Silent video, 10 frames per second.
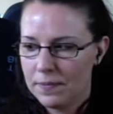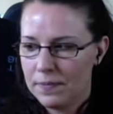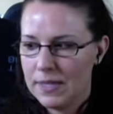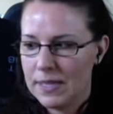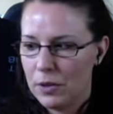
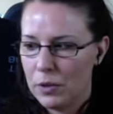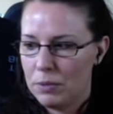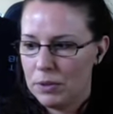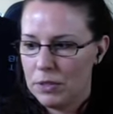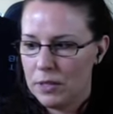
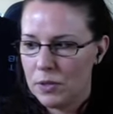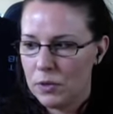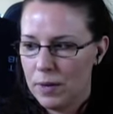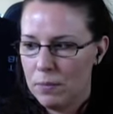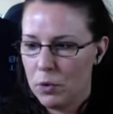scalability so
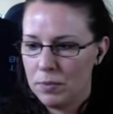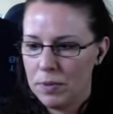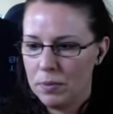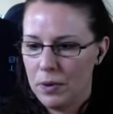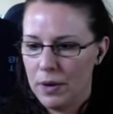that more
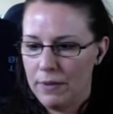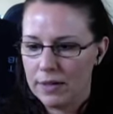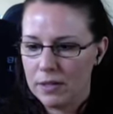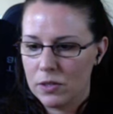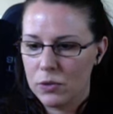people have
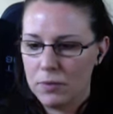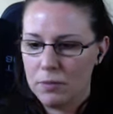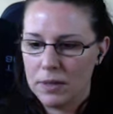access to it,